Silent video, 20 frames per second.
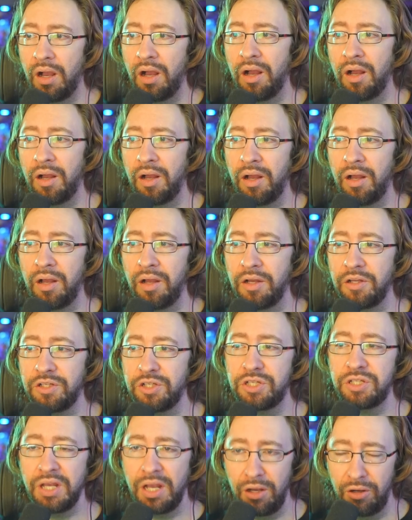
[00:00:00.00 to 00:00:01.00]
Uh,
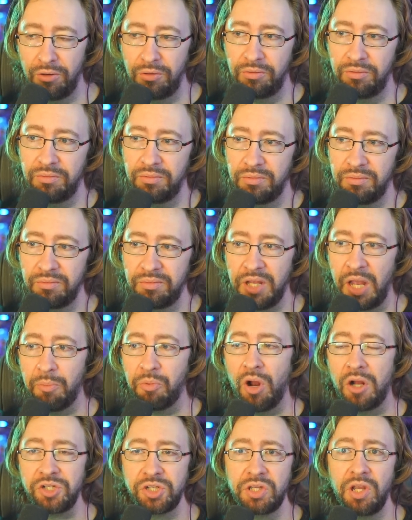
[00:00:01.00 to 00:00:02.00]
so yeah,
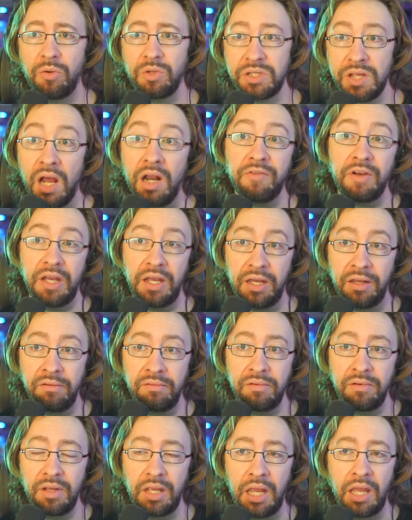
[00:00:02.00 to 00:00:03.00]
Project L was kind of a hit,
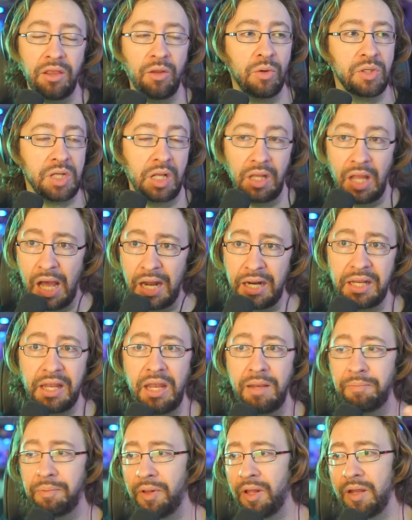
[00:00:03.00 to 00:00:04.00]
and there was a lot of
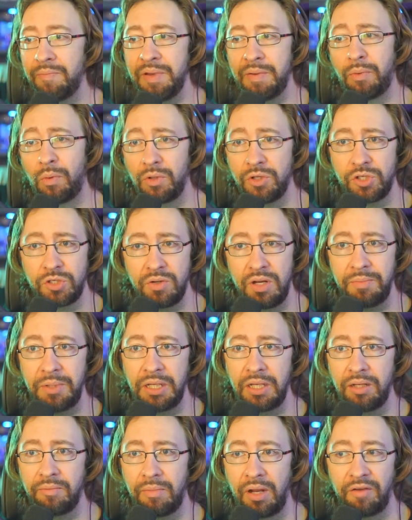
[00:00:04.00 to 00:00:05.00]
gameplay. People were
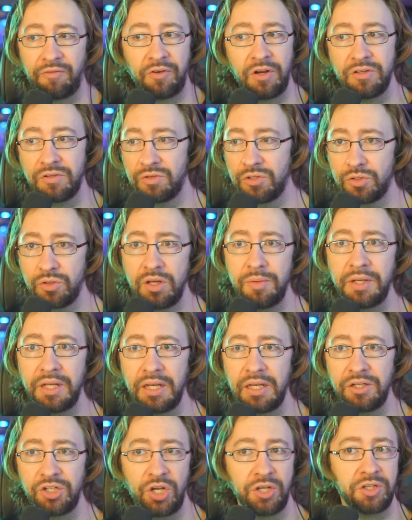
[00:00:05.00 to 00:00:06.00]
streaming it. My friends were streaming
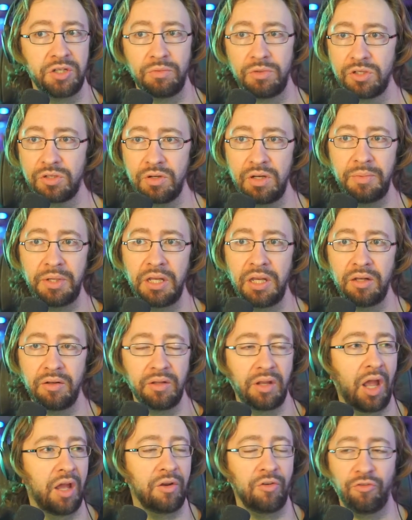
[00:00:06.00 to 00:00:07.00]
it. Justin was streaming it.
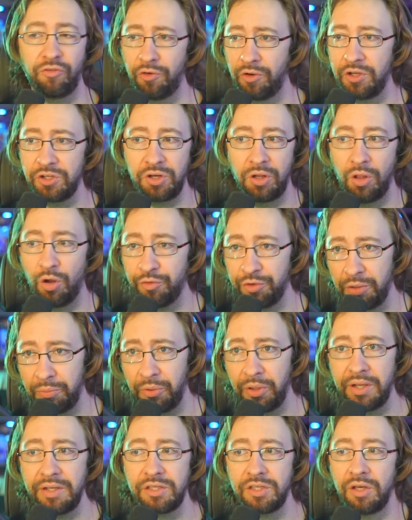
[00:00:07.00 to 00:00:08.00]
They got new footage all over the
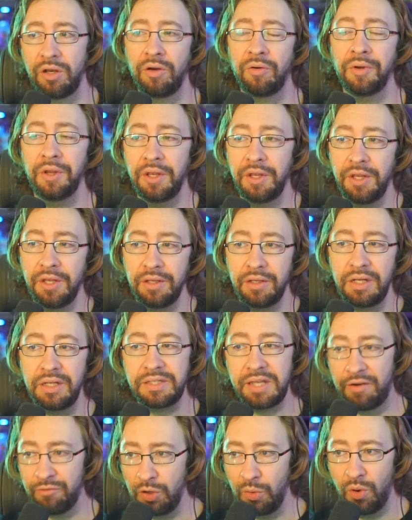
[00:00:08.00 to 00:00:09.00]
place, so
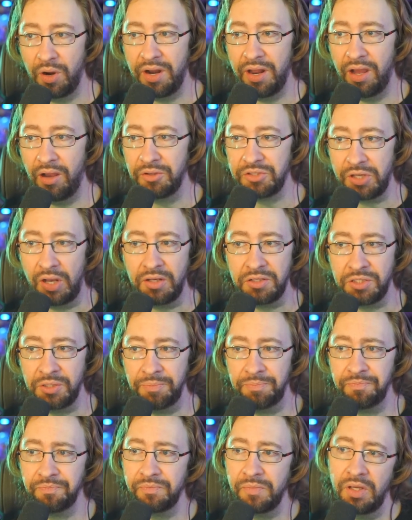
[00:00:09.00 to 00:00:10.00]
it's everywhere now. It's
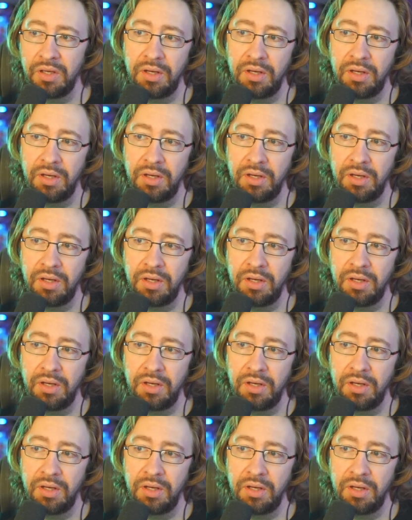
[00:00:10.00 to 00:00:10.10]
awesome.